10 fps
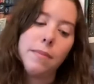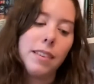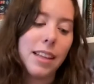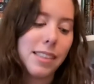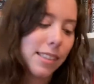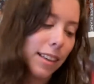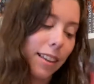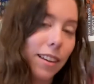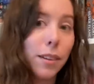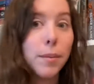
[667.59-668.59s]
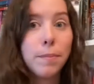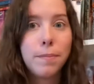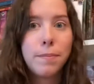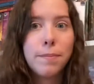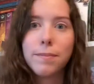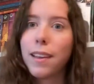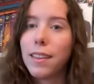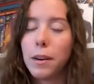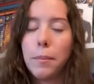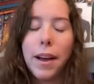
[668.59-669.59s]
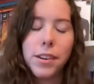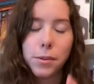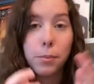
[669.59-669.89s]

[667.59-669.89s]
a little much.